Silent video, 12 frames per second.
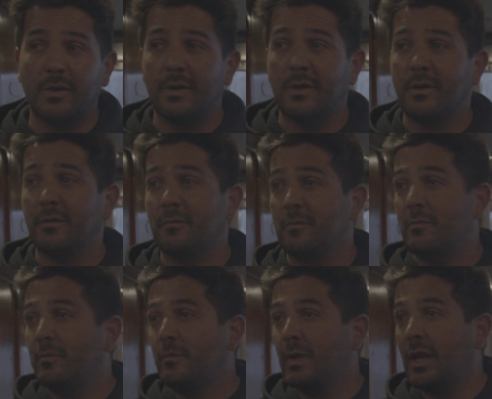um,
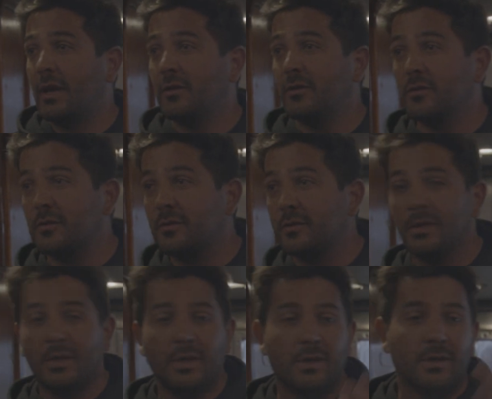Pelagios
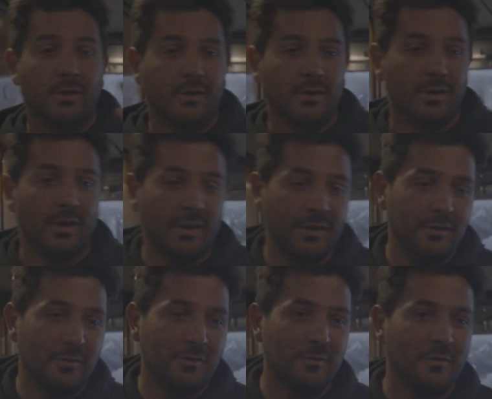
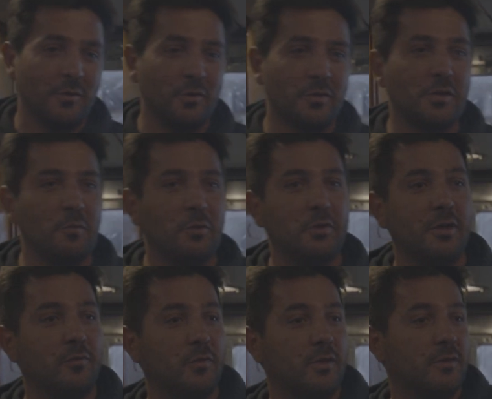and Ocean Blue
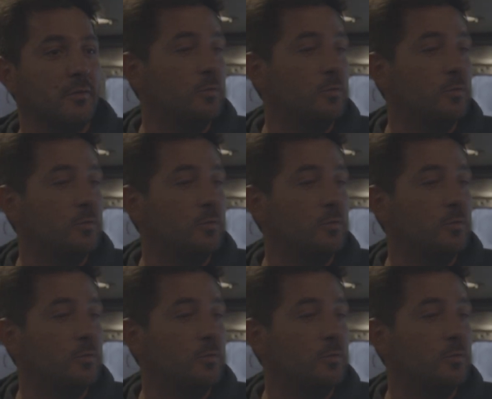Tree for this